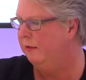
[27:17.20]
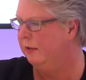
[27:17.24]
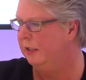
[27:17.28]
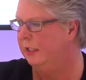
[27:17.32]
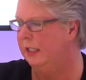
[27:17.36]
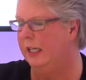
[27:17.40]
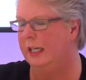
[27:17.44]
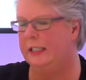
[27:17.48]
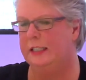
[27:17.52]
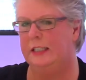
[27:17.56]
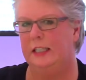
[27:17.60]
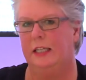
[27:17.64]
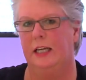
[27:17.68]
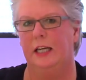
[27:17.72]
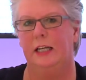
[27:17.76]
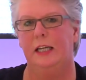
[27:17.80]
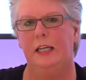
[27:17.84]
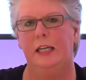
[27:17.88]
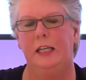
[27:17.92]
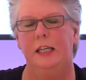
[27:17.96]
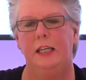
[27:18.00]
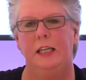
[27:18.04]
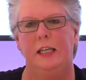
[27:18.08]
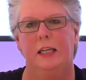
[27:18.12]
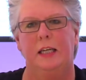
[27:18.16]
fantastic. And
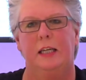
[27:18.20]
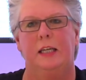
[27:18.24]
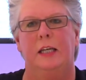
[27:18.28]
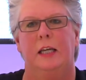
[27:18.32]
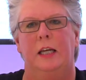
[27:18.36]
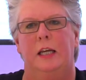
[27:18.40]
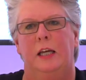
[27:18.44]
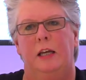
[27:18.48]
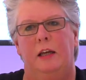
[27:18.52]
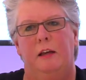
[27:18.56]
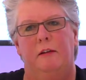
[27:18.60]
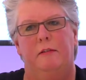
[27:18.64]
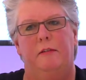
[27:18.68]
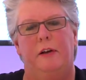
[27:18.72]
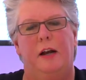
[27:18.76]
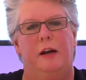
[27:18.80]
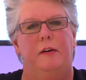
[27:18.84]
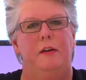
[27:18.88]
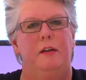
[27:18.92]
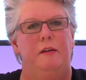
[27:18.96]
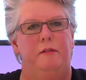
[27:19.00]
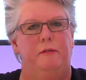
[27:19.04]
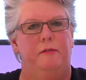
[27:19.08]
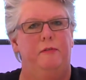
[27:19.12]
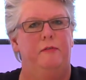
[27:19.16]
in the
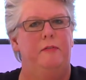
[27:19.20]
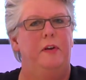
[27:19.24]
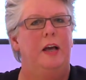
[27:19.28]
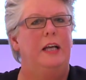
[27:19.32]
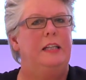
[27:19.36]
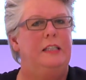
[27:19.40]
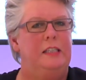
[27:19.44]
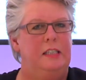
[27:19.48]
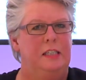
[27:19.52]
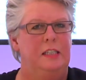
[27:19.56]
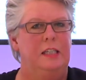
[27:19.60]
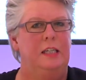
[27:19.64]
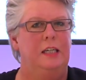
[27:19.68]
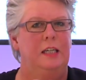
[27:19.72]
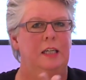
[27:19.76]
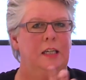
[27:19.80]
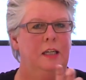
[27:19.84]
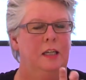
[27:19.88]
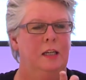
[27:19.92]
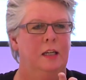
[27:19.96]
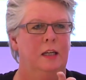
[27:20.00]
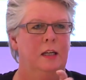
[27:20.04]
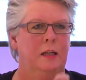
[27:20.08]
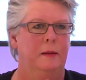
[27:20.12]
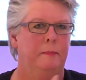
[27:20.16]
very
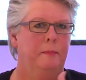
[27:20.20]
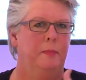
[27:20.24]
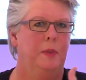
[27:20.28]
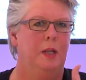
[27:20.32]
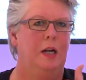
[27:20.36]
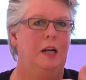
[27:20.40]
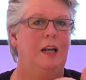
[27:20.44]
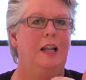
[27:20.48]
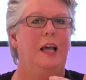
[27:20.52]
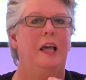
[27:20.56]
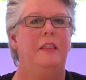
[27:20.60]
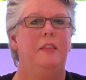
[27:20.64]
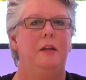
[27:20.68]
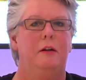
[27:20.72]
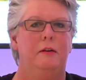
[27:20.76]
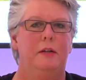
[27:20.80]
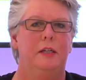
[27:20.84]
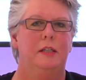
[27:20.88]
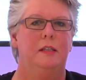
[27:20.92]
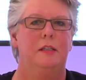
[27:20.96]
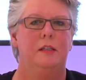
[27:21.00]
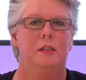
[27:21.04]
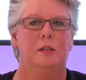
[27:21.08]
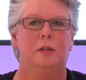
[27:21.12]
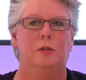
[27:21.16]
fancy leather
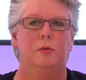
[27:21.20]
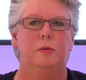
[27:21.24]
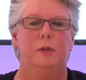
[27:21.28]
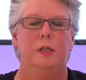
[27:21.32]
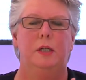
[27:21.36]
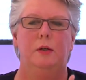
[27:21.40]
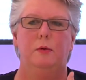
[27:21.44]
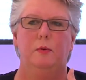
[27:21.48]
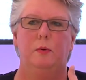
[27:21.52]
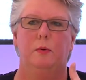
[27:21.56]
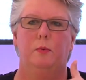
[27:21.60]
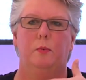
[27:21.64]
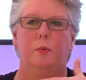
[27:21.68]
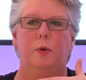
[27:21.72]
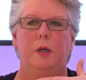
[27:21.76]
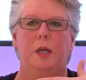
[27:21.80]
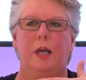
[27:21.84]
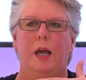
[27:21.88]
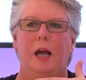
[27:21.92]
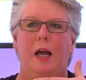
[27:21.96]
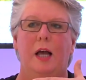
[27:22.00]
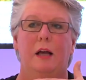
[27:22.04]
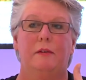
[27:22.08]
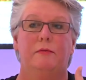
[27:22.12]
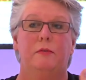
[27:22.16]
industry,
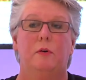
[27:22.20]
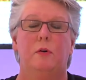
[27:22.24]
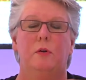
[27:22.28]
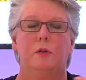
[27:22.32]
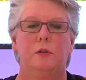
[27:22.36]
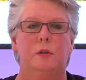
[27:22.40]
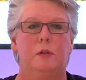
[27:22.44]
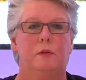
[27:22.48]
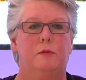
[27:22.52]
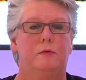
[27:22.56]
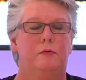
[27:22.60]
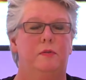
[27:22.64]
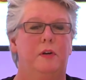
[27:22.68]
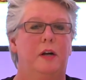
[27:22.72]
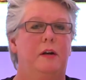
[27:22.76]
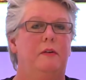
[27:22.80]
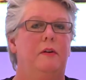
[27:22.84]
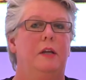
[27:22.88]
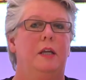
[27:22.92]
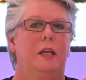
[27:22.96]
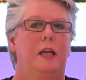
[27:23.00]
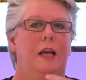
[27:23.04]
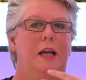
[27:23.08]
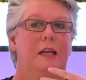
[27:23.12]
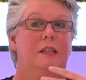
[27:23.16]
we have also
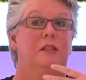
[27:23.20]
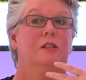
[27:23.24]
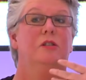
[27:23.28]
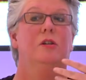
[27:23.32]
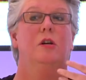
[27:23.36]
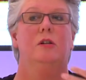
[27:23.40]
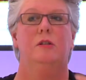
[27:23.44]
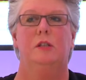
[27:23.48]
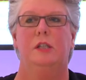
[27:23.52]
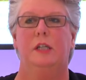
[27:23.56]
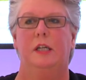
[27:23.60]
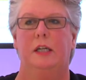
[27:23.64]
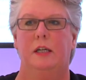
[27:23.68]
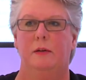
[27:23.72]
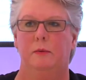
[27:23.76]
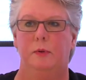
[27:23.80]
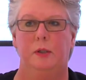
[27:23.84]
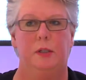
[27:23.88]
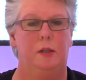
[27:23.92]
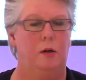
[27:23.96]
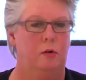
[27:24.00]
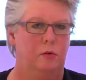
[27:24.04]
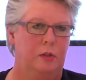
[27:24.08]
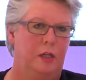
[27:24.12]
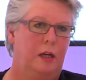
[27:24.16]
very exotic,
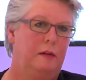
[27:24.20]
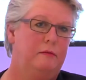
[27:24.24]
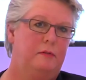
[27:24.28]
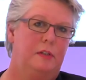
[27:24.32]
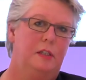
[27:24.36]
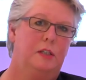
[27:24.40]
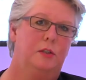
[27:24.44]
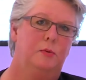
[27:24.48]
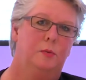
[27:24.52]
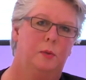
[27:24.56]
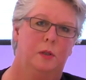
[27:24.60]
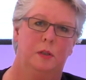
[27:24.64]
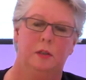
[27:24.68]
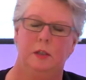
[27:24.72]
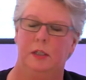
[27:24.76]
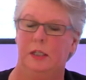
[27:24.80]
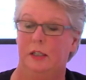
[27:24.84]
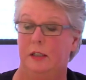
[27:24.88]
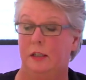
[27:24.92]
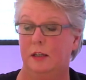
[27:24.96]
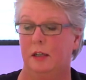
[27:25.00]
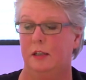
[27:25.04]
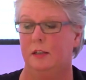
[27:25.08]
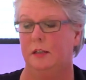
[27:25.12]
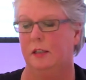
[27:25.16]
we don't have this one,
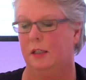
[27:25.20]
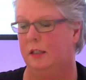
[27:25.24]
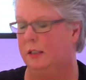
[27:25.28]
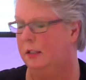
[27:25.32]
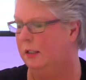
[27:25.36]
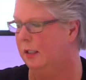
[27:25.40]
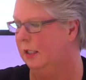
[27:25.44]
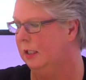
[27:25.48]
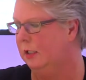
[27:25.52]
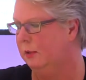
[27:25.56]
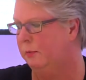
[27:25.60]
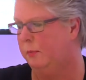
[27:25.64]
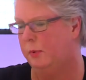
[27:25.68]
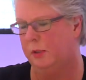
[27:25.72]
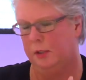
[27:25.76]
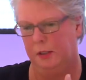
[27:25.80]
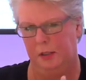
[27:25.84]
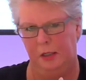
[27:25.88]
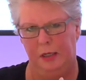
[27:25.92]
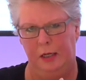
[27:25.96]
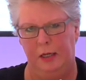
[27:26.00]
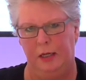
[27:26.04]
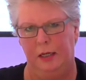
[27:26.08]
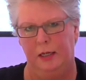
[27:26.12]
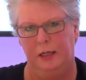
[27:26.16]
it does exist,
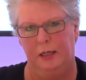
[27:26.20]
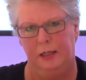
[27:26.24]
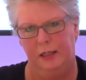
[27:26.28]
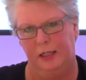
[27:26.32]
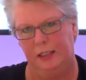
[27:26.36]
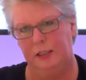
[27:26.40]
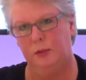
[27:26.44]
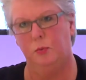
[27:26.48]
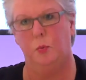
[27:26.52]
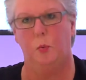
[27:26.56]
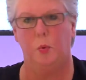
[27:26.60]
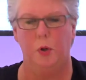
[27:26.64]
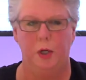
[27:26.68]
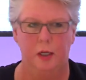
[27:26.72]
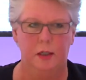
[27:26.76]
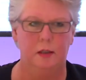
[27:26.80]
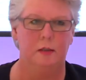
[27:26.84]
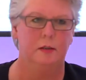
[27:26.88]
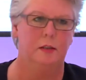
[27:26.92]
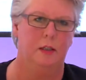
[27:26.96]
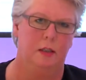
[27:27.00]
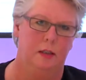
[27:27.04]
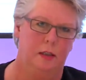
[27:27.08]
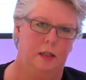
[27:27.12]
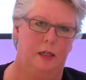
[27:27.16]
but it's
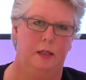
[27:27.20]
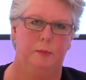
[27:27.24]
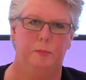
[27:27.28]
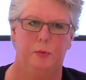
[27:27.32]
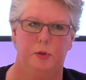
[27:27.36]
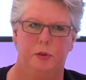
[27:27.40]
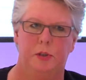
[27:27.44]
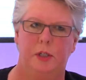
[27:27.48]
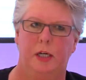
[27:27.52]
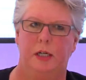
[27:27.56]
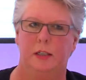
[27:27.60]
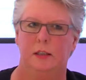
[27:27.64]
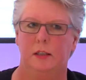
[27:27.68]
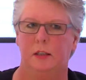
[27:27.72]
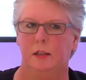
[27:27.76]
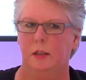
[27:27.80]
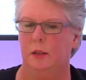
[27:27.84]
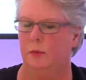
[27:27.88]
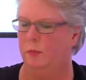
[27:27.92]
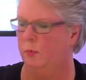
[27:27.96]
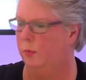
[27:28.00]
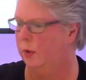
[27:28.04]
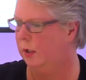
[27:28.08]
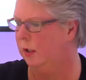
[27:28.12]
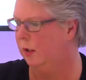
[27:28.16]
whales and they are protected
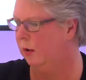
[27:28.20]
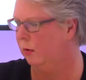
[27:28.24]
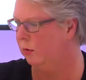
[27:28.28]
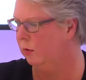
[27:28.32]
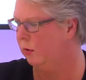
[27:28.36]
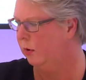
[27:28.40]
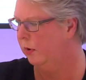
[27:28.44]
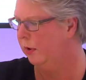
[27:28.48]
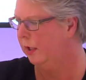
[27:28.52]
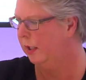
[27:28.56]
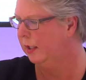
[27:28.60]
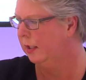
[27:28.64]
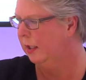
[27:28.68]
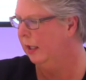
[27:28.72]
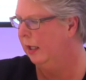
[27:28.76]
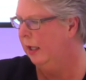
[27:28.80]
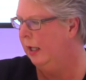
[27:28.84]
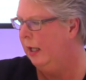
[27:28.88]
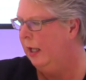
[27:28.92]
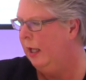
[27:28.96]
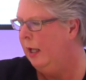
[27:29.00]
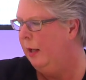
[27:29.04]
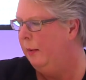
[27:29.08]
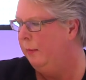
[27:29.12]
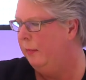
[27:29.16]
and we don't do that.
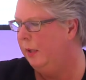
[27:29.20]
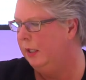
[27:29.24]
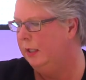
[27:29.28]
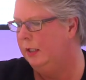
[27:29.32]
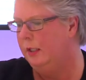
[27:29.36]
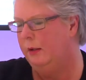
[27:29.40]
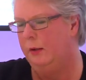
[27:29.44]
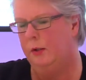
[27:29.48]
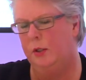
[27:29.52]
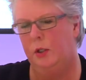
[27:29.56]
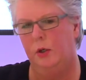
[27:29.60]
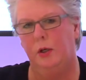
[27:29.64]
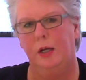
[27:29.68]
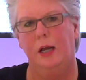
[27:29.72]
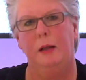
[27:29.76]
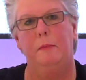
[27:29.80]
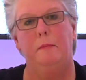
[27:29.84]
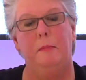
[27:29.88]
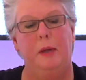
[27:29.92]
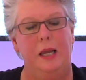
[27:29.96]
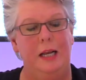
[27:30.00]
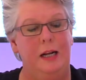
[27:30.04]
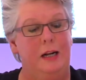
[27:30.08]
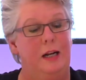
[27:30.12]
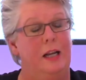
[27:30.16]
But you
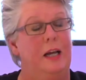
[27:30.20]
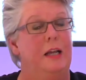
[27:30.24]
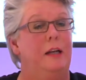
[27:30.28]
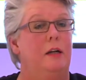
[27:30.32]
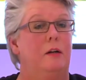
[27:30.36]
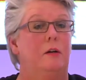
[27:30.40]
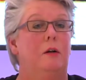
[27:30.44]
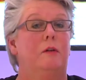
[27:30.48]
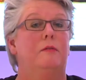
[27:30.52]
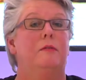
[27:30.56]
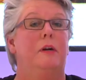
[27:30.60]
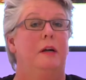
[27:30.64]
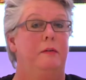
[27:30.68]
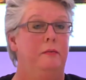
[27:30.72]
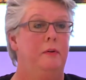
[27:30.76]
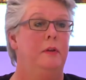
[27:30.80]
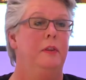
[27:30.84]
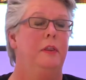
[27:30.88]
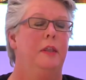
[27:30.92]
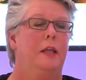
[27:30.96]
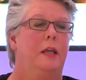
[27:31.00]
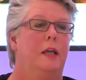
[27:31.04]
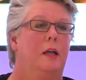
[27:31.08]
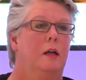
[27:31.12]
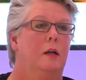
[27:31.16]
can make leather of
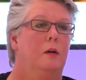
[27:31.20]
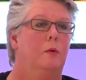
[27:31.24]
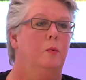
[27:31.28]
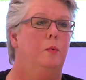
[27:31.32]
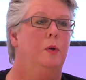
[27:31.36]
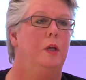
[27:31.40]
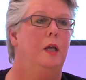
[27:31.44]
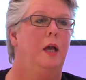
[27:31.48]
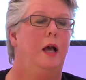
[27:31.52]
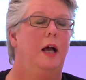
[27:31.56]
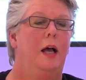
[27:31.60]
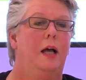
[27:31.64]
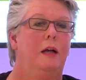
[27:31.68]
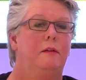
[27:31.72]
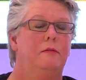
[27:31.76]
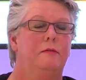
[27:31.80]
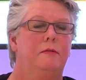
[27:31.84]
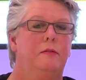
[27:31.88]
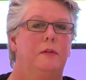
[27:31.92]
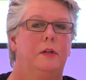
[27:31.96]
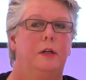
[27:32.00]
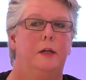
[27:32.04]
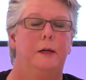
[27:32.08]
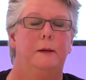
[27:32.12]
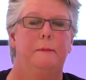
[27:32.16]
everything. We
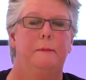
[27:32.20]
have